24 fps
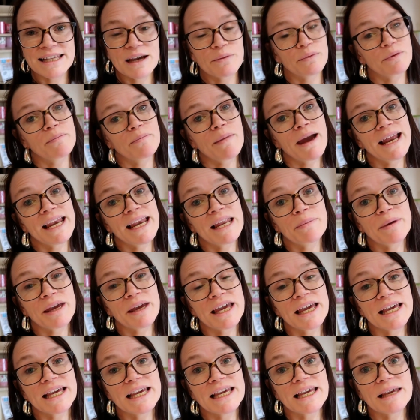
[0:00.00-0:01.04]
That would mainly be
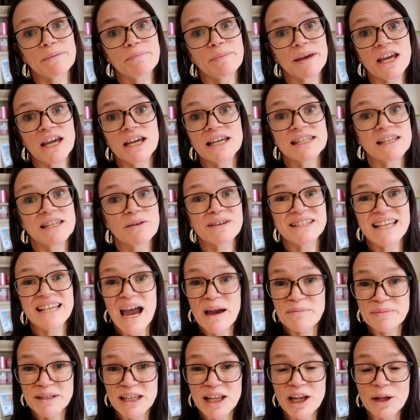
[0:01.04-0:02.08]
key because there was
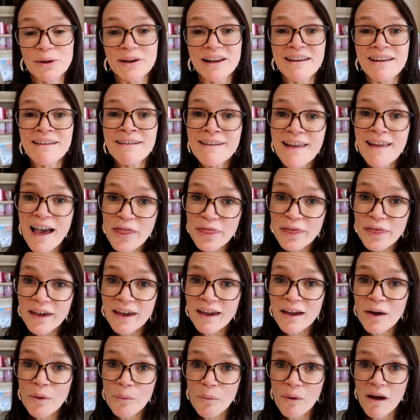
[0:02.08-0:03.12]
absolutely
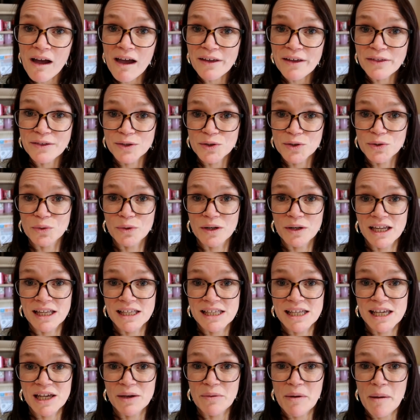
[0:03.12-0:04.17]
nothing worth
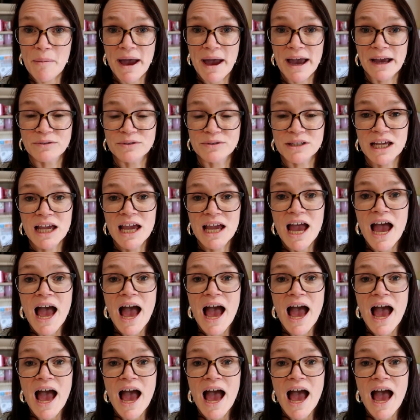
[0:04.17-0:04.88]
talking to you about.